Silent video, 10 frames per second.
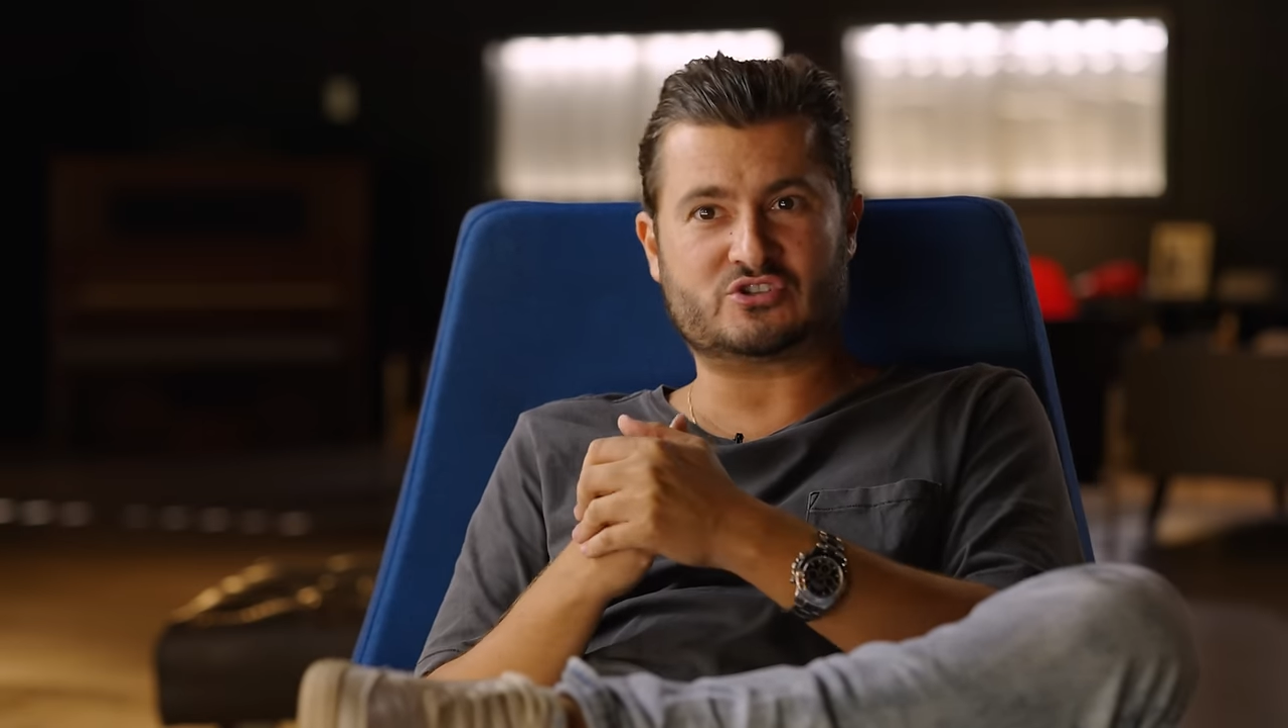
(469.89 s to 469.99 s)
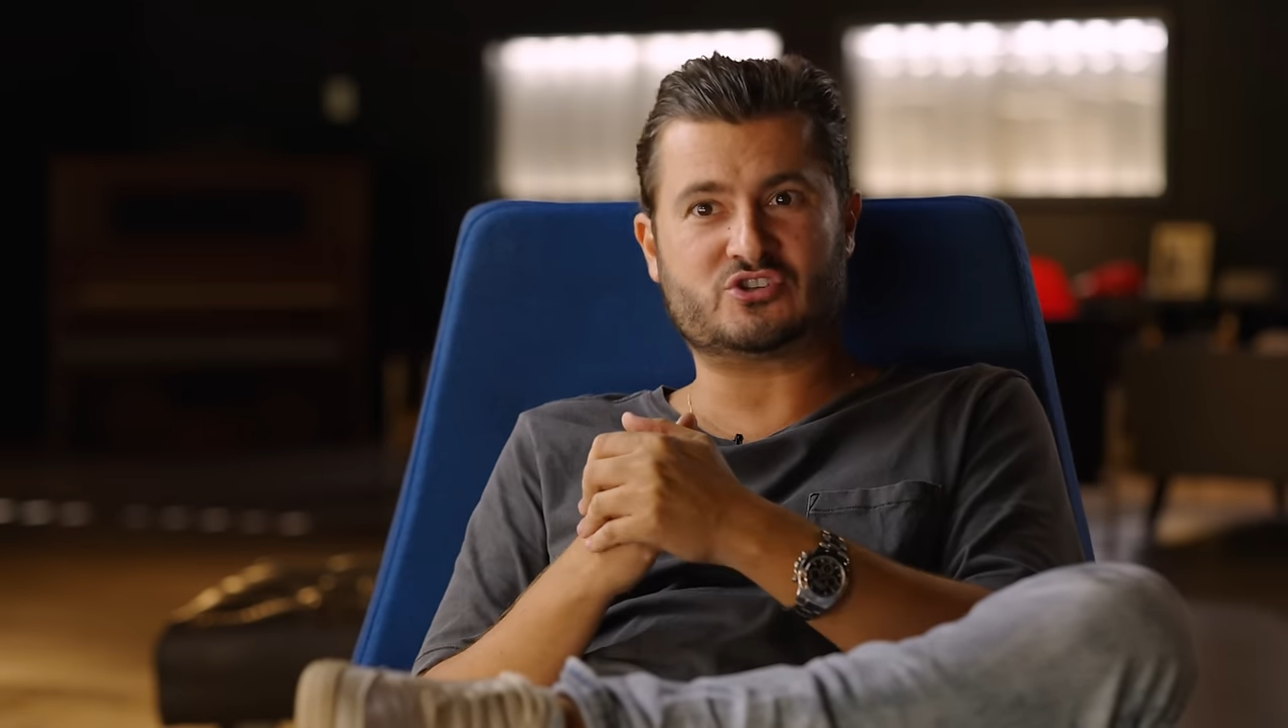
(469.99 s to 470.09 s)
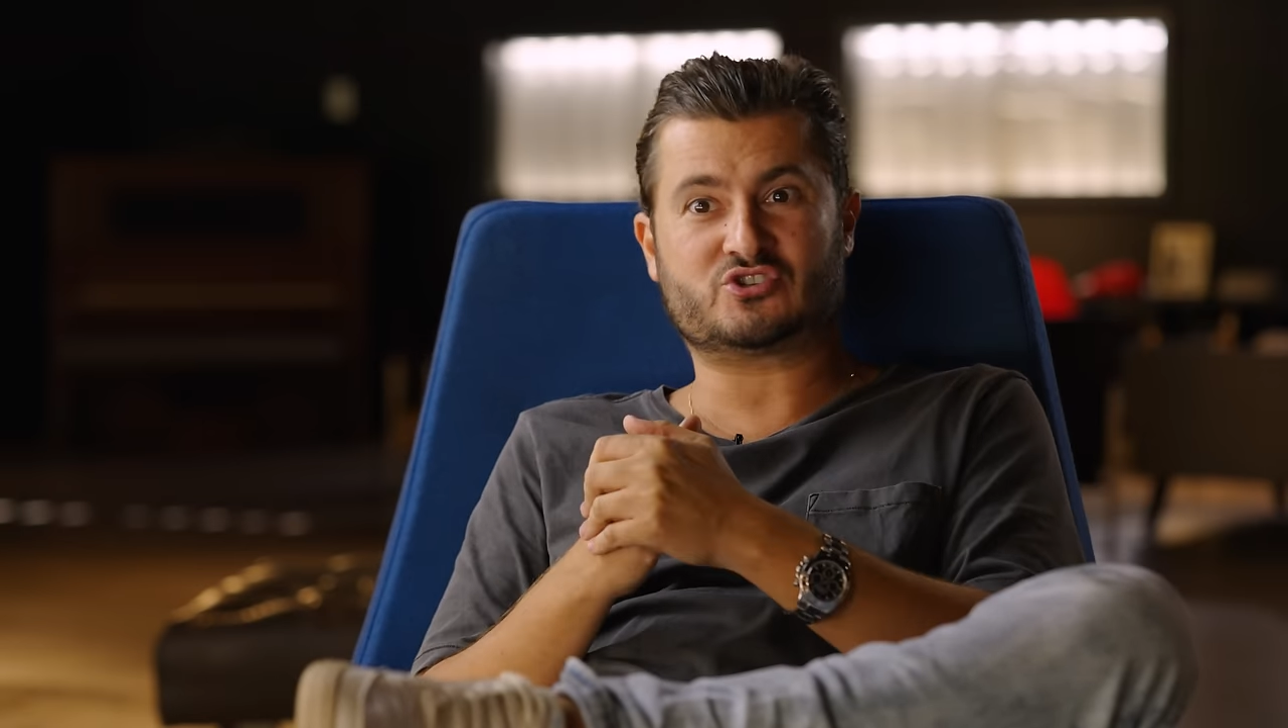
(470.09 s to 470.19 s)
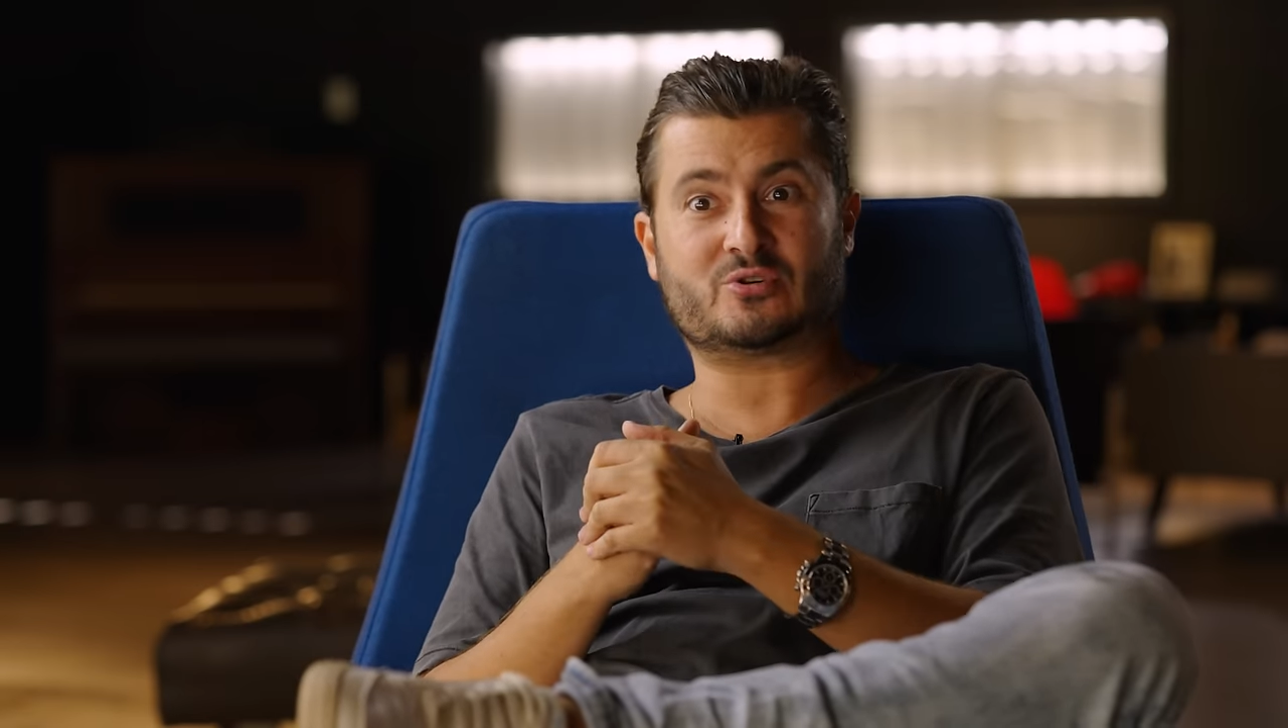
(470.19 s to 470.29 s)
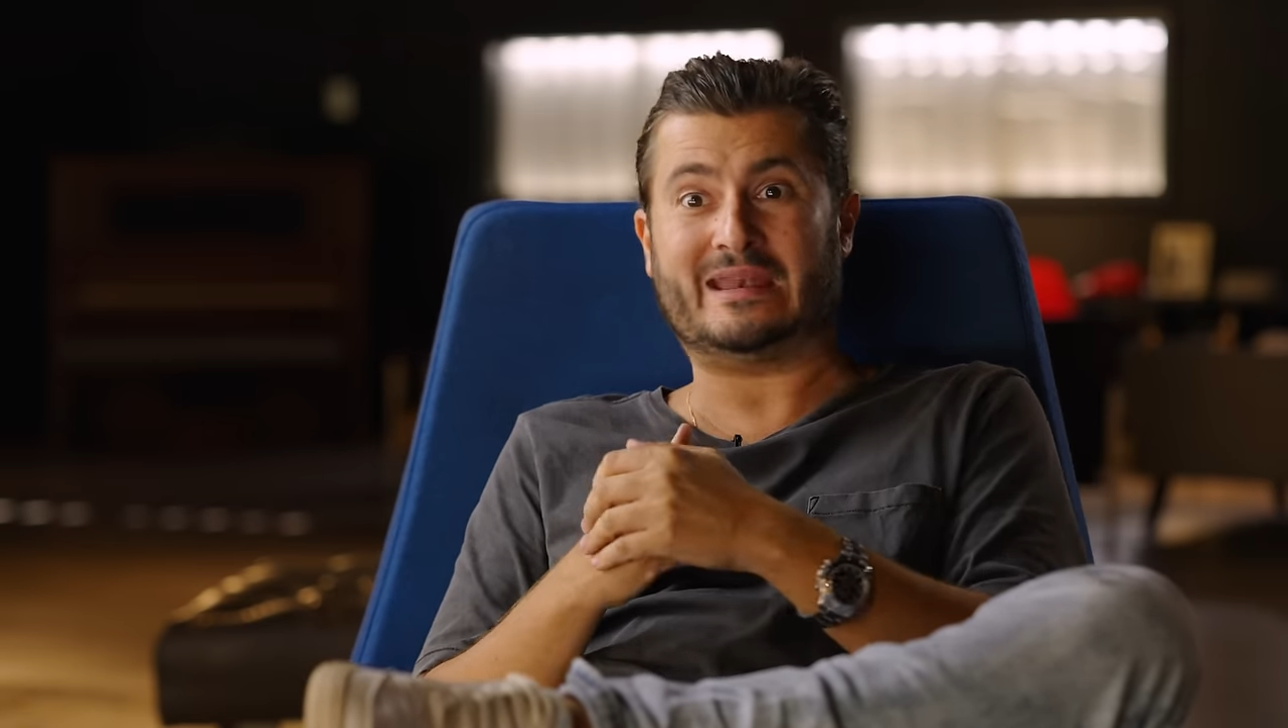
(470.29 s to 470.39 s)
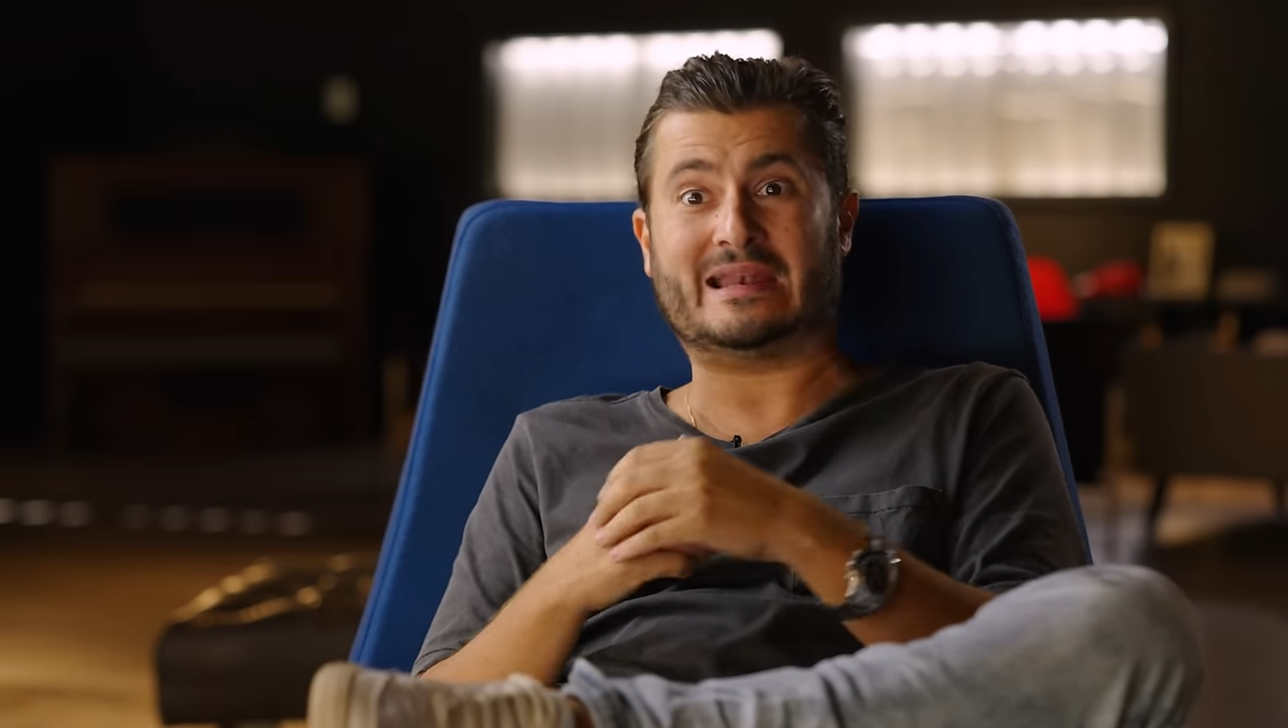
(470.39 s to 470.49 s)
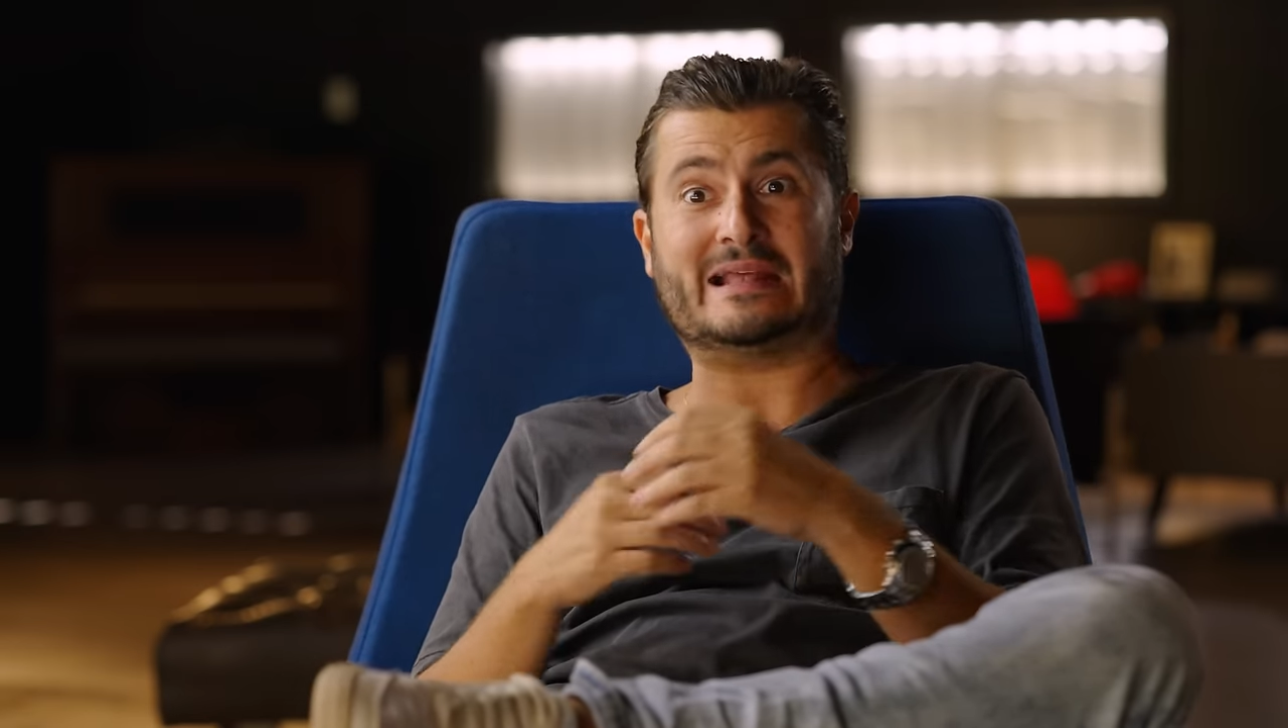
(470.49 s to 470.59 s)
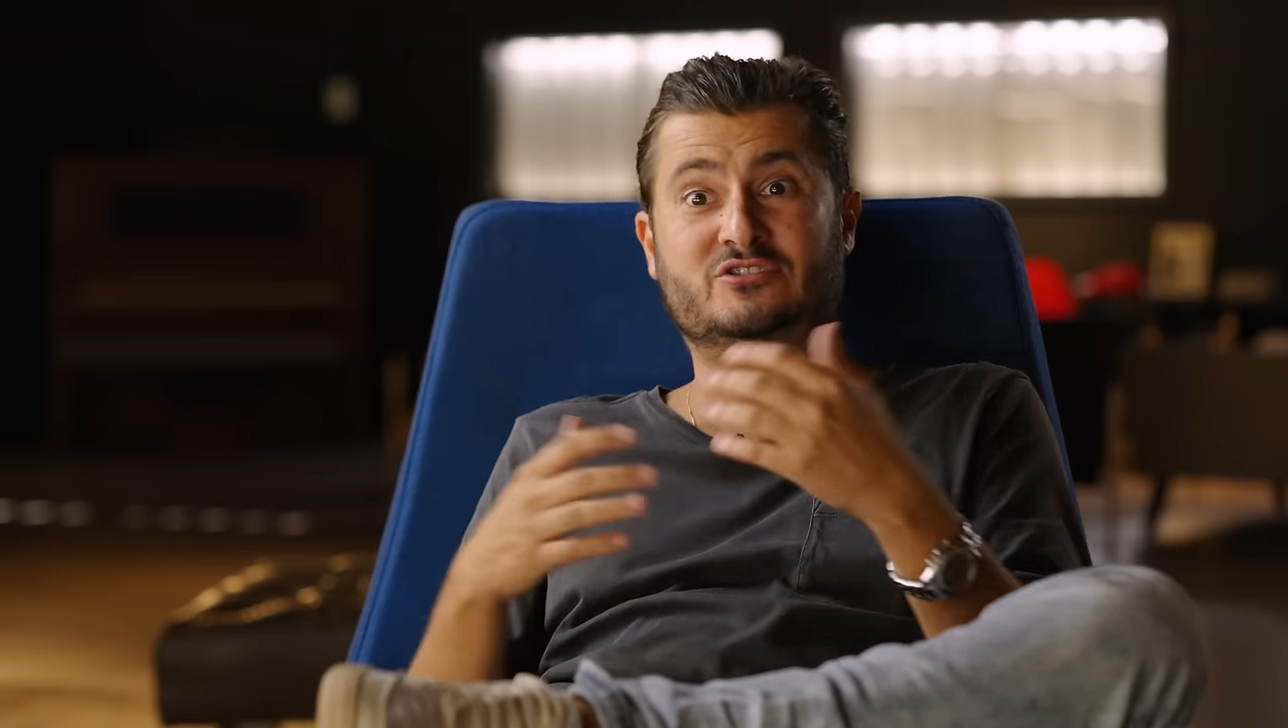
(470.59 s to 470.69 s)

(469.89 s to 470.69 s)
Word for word: just traded at